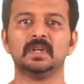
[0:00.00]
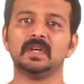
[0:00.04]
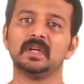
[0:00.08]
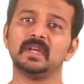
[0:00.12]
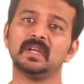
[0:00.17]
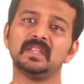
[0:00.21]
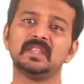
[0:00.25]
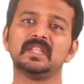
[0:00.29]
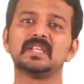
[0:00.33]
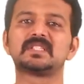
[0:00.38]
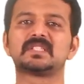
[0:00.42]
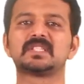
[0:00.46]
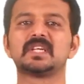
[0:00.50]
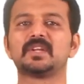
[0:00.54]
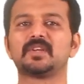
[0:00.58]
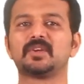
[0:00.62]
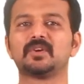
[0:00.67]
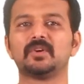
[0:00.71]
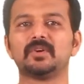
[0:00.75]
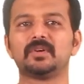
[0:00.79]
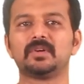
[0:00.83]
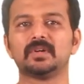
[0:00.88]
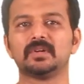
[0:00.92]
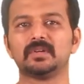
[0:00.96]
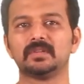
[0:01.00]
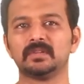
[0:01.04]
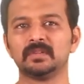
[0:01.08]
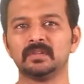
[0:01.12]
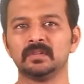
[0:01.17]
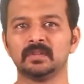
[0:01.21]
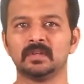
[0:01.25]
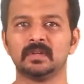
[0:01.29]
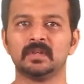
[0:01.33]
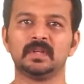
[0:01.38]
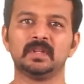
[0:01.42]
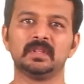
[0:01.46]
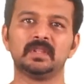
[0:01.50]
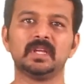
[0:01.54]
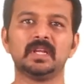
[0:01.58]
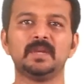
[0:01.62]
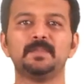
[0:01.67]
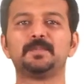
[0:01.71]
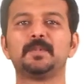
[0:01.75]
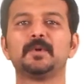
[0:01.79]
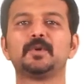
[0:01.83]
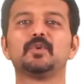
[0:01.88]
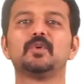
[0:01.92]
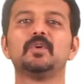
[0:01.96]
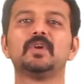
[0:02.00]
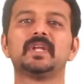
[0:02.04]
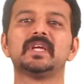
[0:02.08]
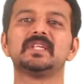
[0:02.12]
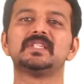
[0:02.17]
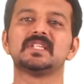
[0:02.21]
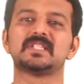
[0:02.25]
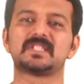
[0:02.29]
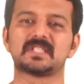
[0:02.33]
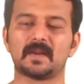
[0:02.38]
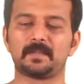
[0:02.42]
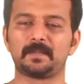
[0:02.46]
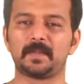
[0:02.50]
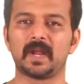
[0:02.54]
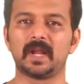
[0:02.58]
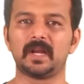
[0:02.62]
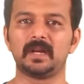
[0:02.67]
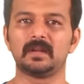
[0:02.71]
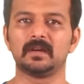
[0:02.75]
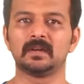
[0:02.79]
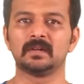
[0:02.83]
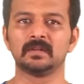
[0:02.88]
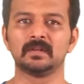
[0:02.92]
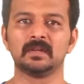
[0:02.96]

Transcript: In this circuit, the input voltage is applied.